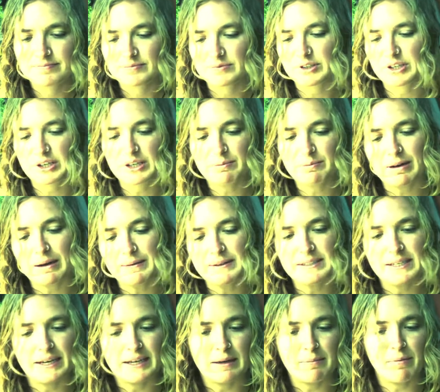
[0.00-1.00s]
or you could probably
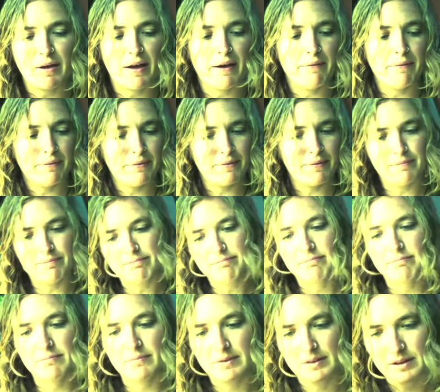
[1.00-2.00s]
take them off.
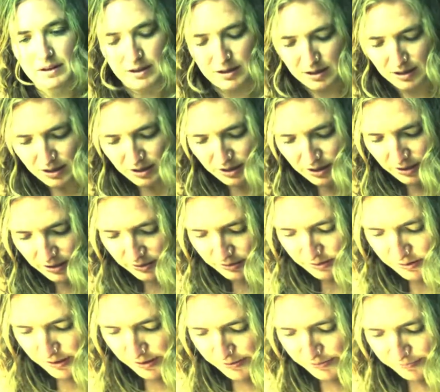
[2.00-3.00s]

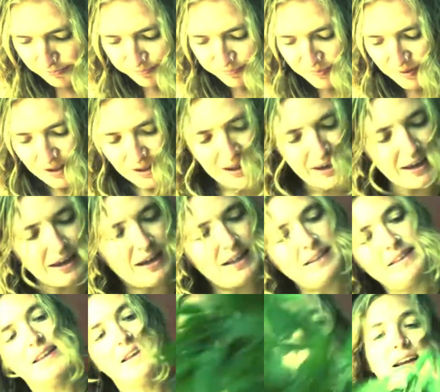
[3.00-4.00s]
So,
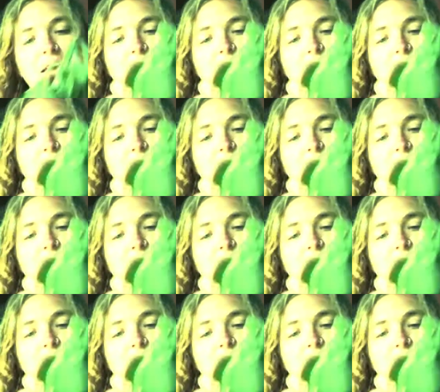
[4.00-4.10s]
and then